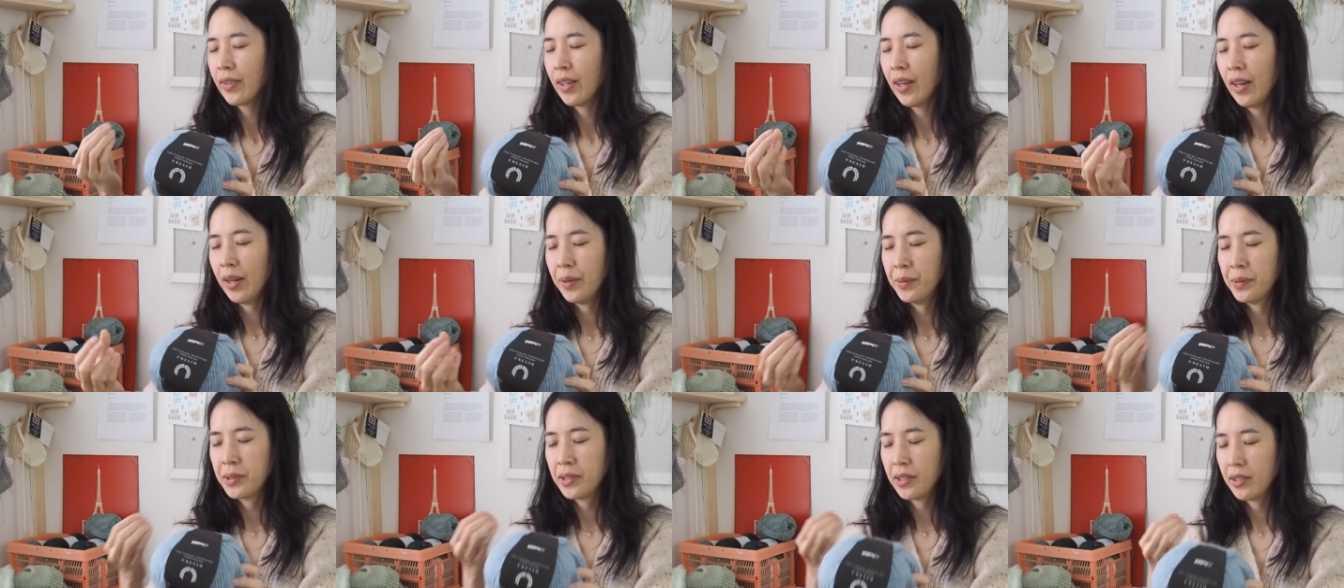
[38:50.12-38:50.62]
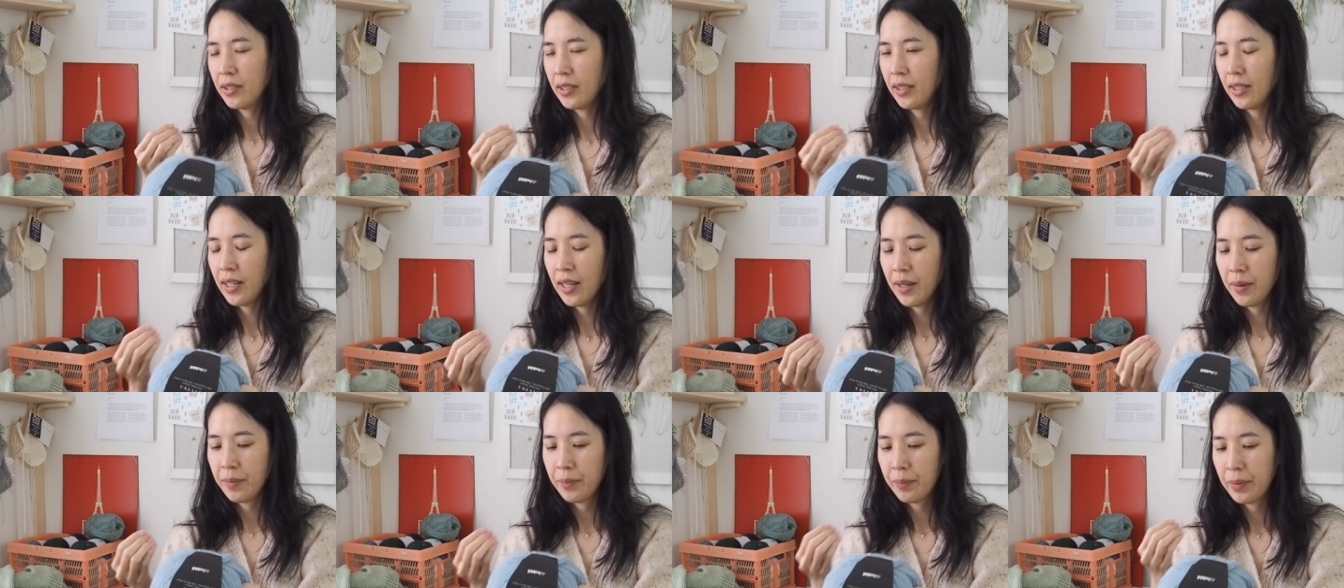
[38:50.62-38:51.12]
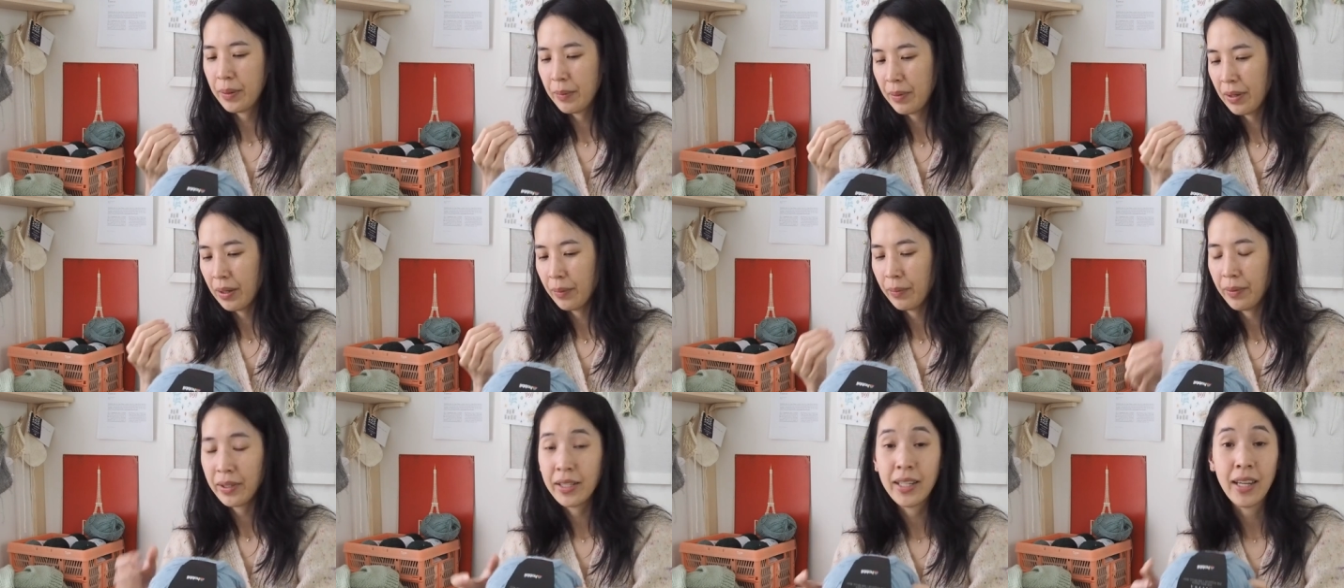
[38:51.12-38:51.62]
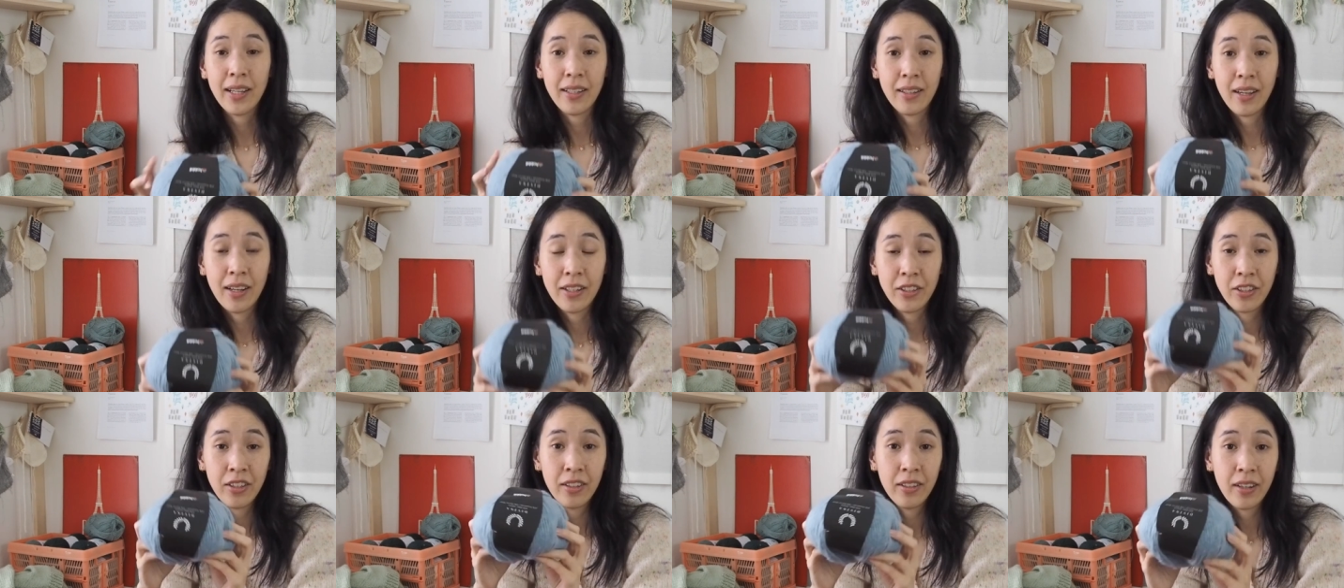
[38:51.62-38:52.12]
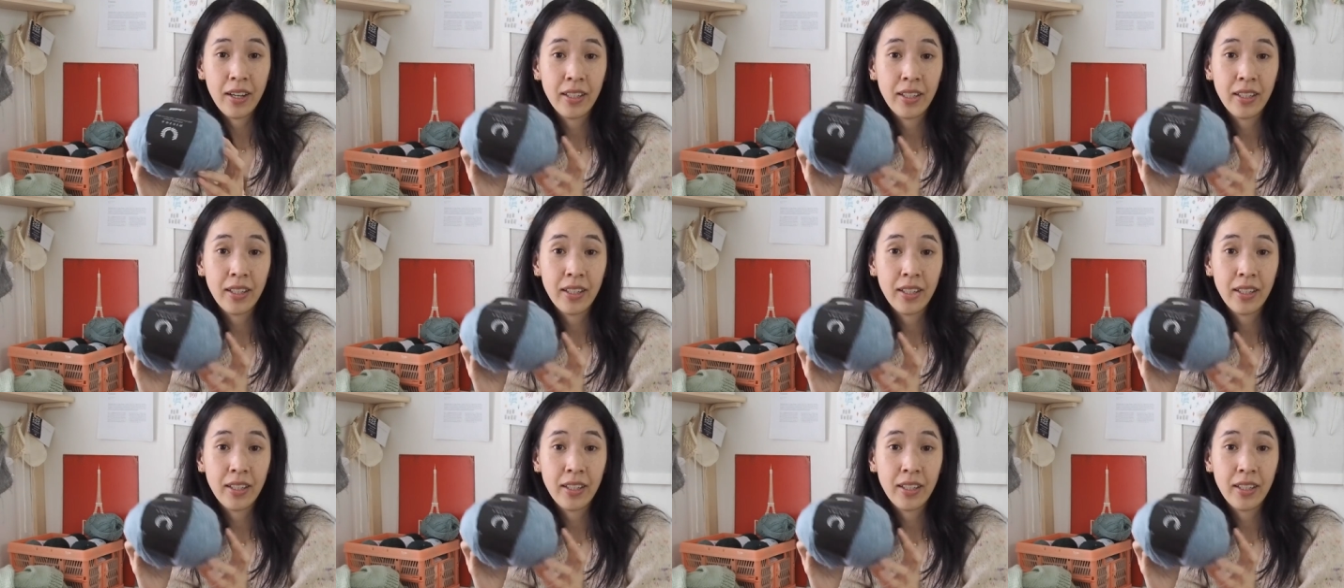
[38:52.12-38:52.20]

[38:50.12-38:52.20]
I was gonna get baby alpaca. Yeah, I don't.